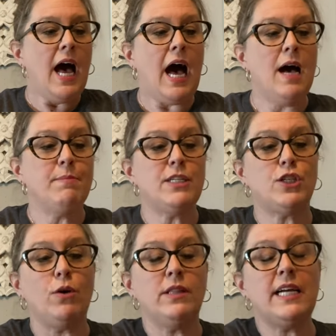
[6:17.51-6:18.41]
Um,
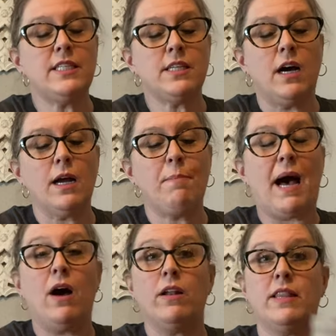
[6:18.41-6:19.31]
so let's talk
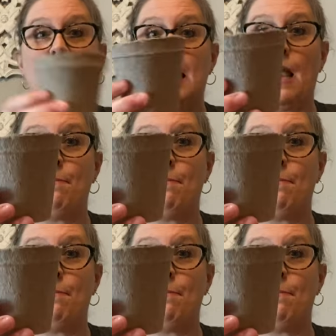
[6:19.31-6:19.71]
about the